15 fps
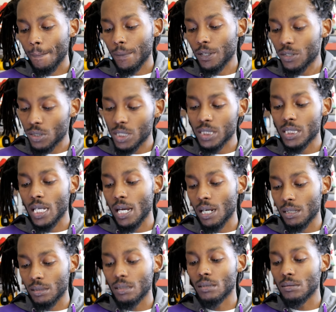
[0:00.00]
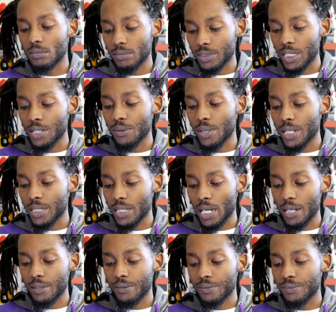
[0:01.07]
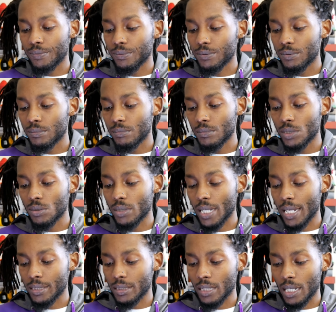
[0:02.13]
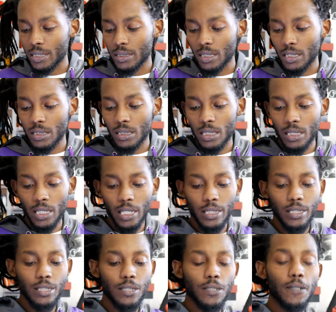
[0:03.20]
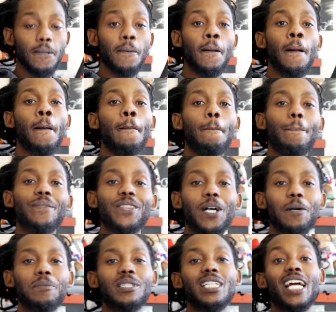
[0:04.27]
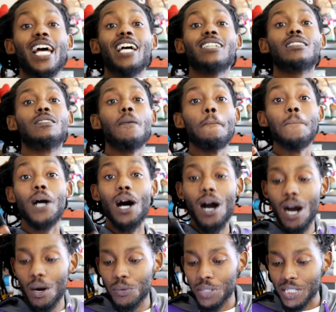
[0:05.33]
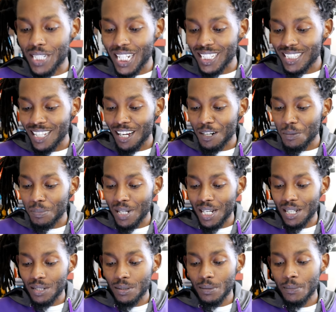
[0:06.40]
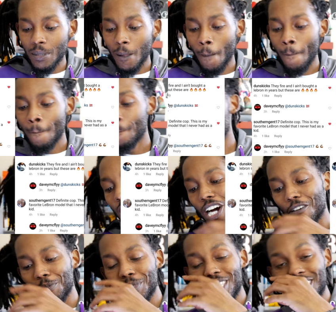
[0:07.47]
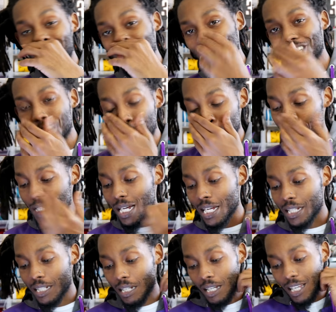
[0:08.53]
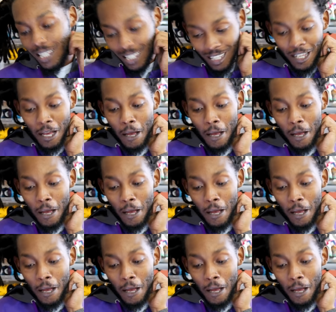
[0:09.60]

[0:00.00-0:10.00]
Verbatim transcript: of course, out January 9th, 2019, 10 a.m. You know what I mean? Asked the mob what they thought about him. The homie G Fisher was like,